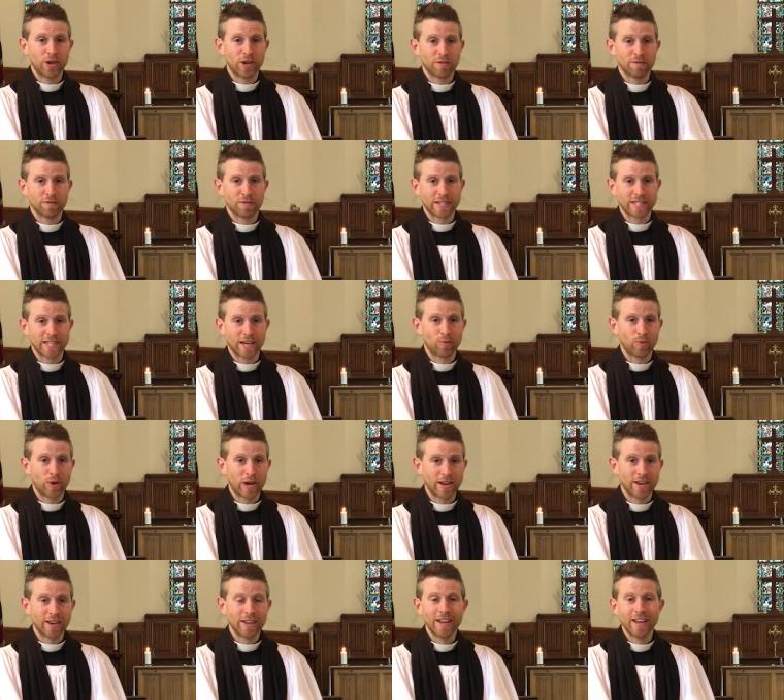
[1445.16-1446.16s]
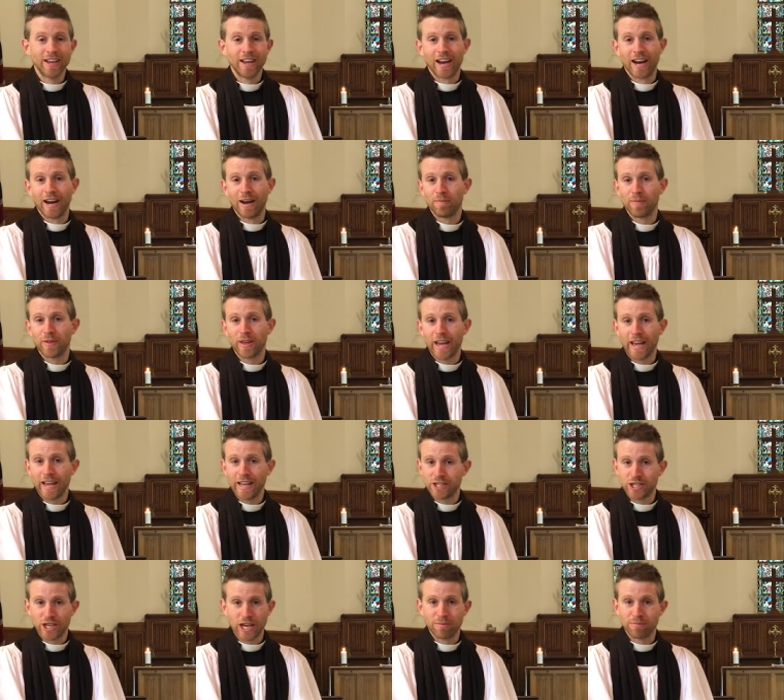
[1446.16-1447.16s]
where you can find out when um,
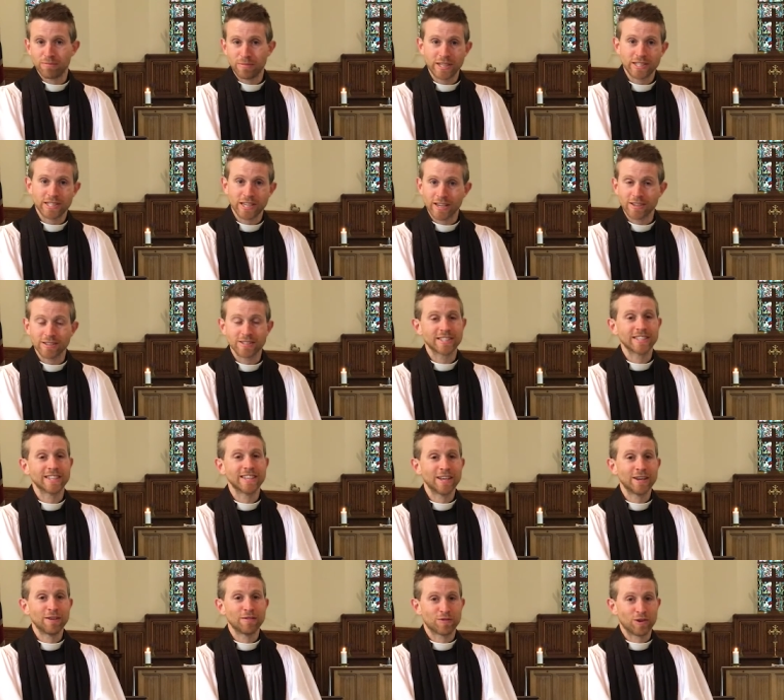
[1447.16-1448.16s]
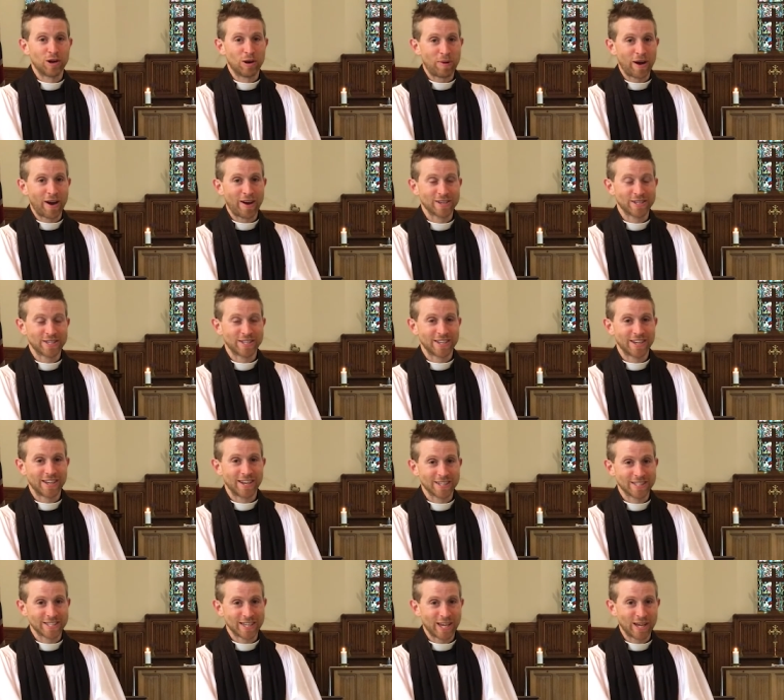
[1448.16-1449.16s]
AGM meetings for our parishes that
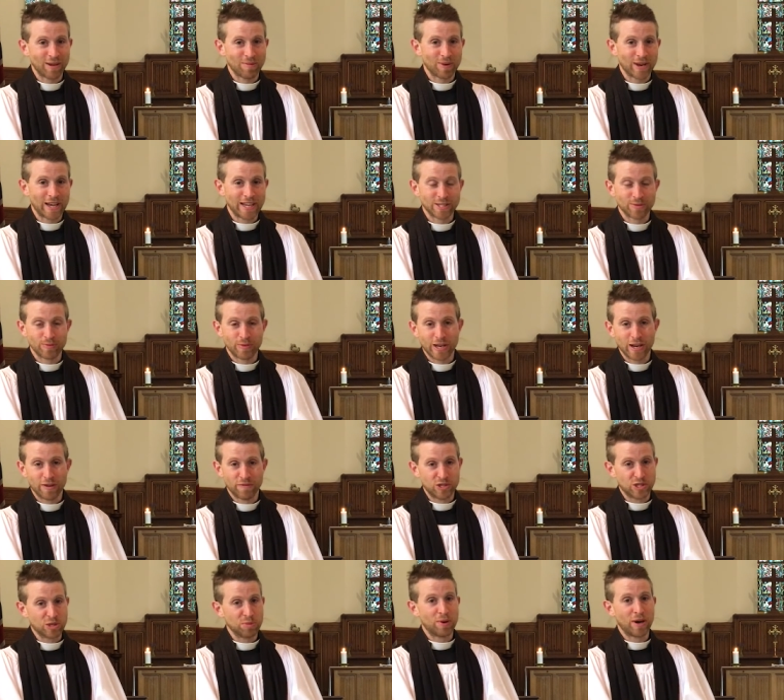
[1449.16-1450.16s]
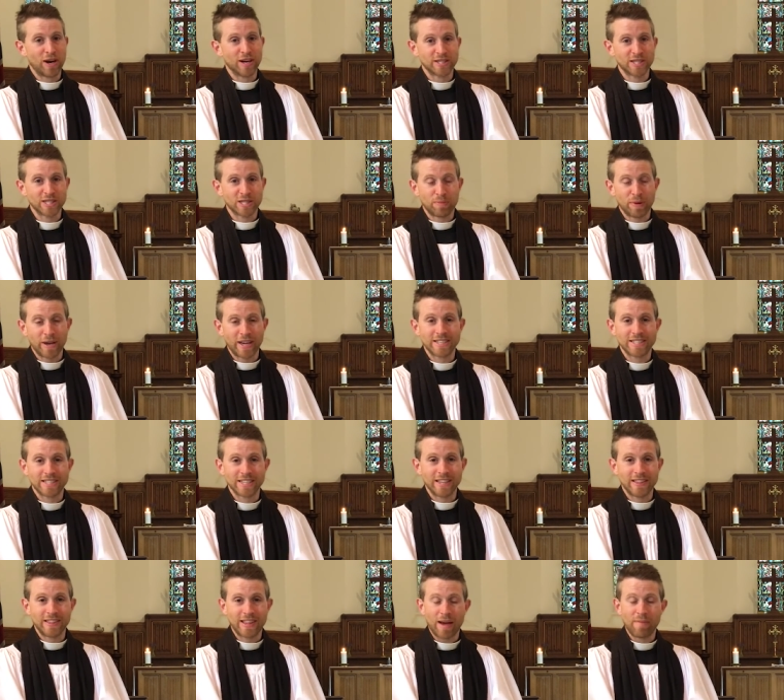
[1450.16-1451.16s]
are taking place, and we'd love you to participate
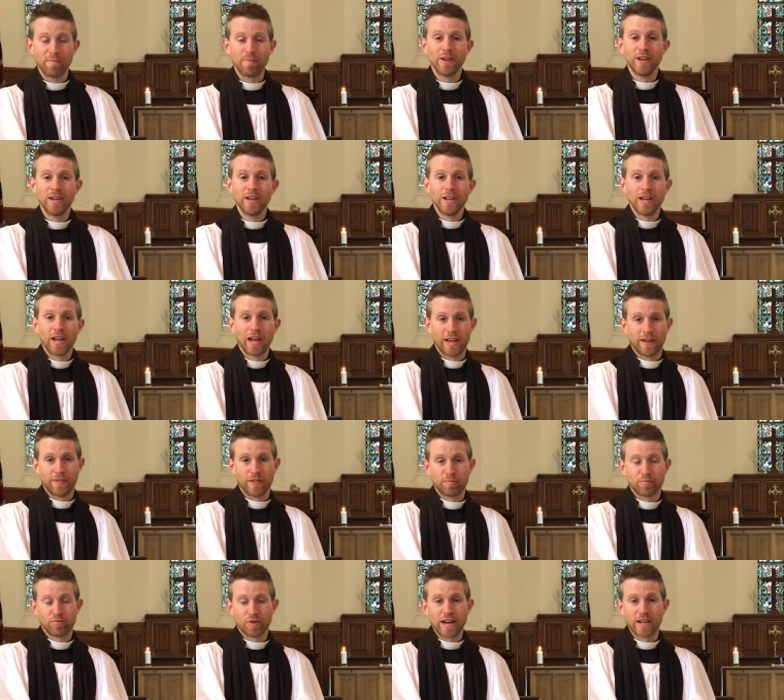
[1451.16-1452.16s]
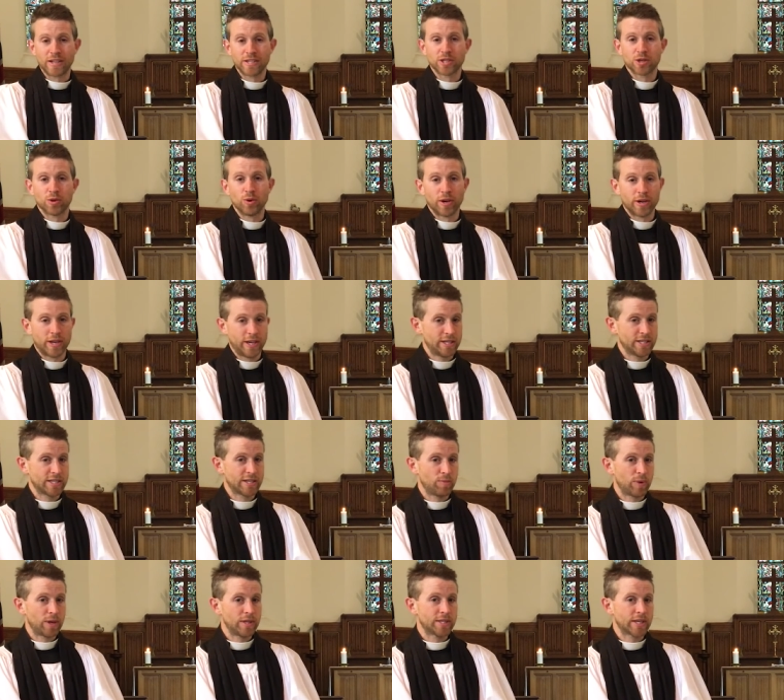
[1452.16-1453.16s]
in them. Uh, the Bransgore and
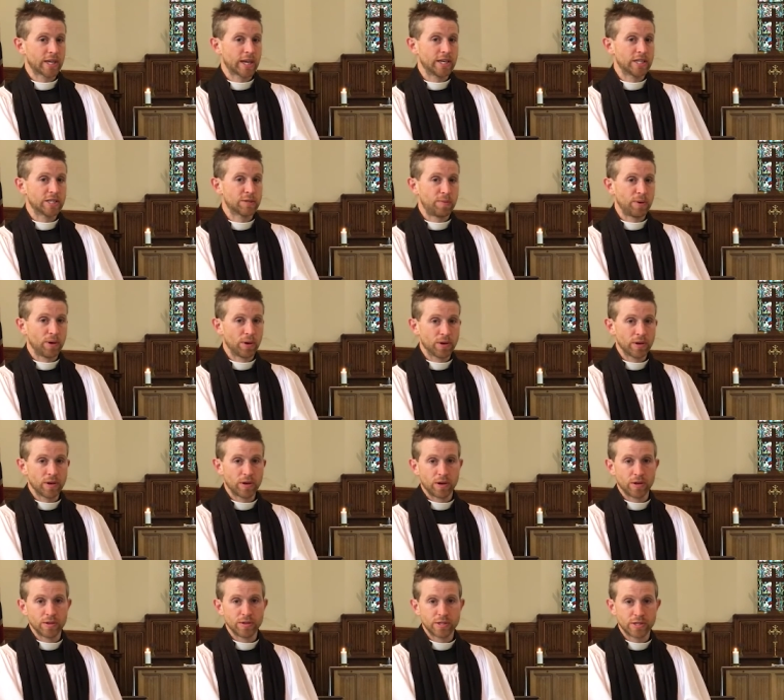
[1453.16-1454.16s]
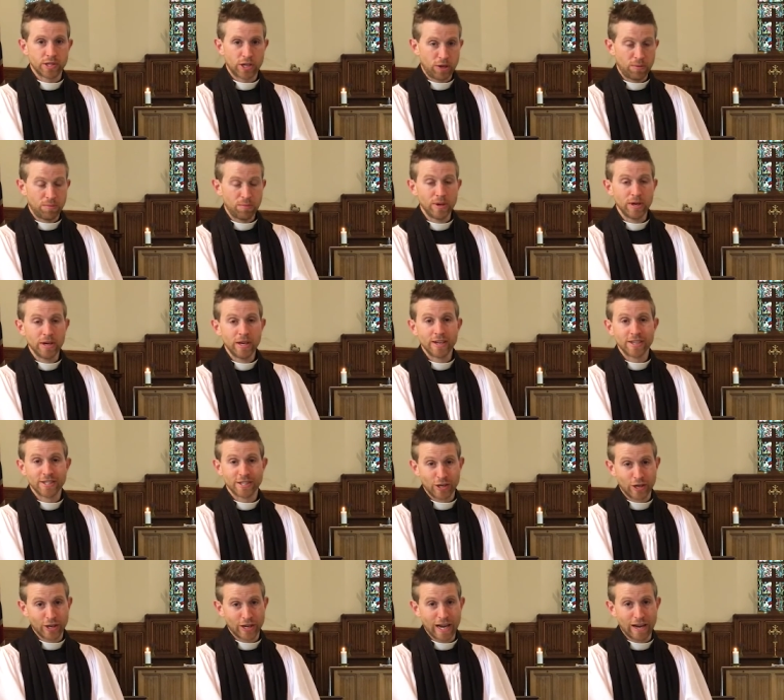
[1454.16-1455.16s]
Hinton ones are going to be on, on Zoom,
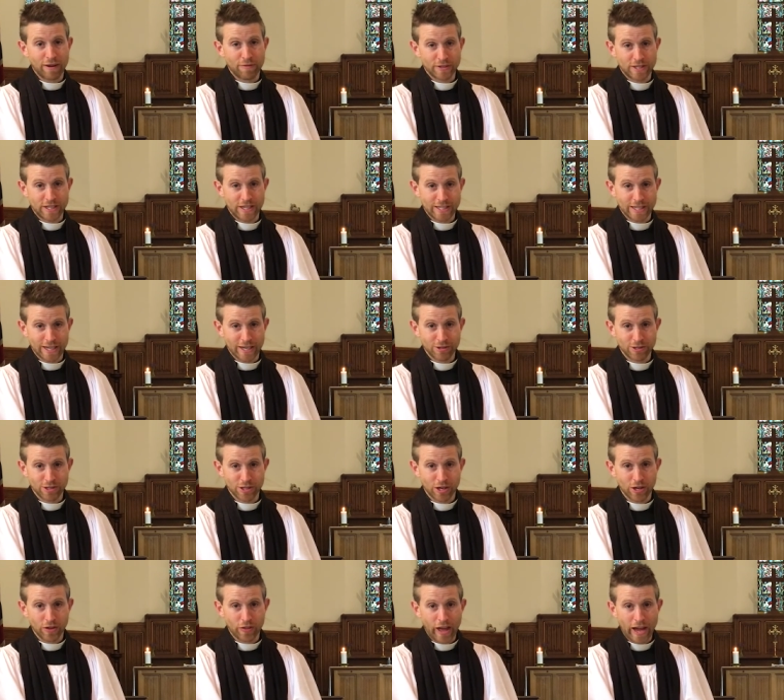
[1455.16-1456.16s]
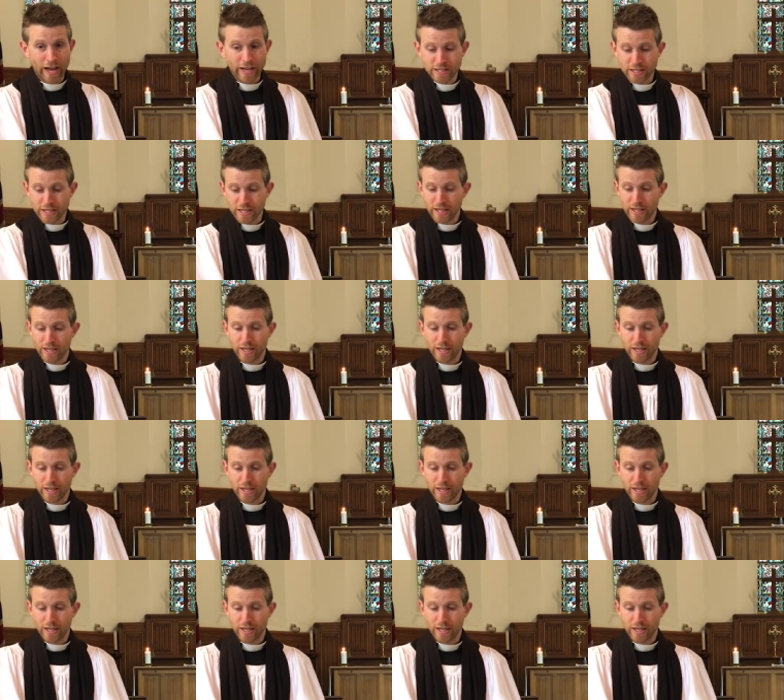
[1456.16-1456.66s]
so look out for details on that